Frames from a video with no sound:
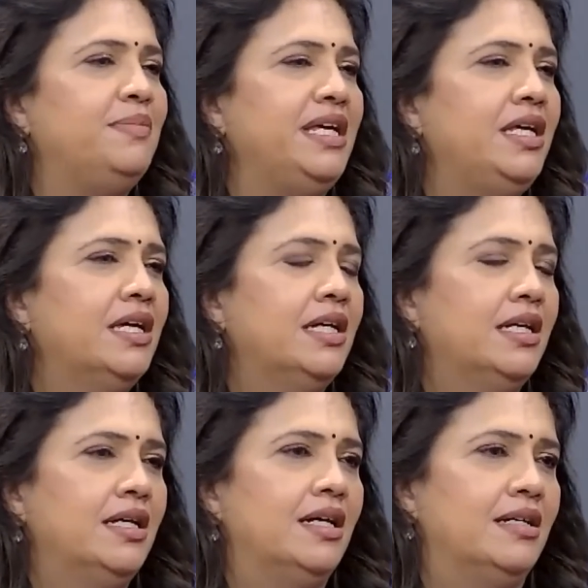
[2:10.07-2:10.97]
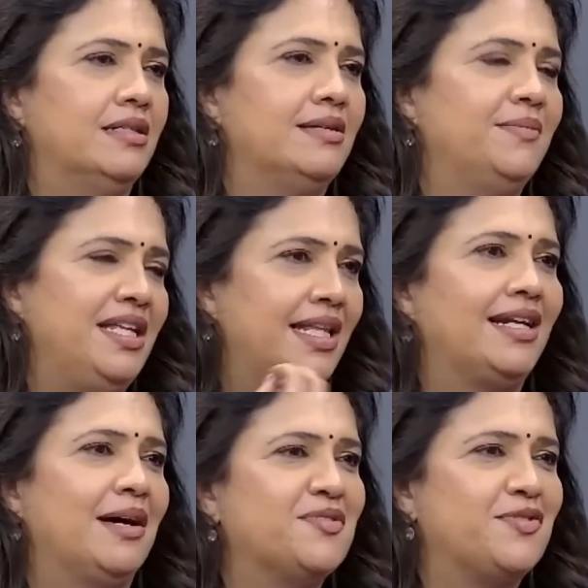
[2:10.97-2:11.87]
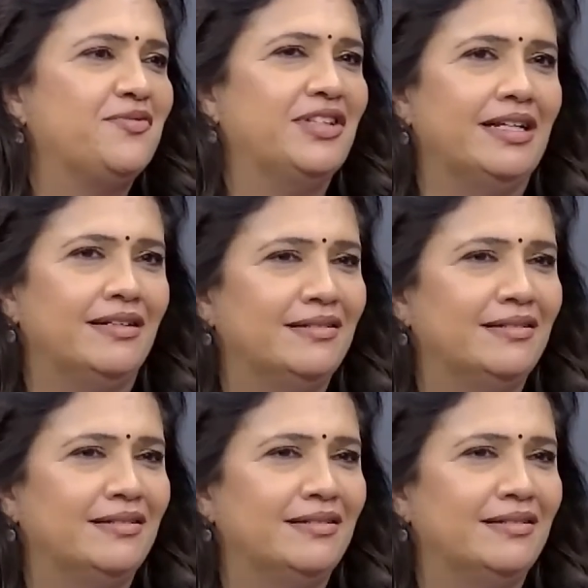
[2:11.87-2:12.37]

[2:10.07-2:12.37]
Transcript: be something that comes from within?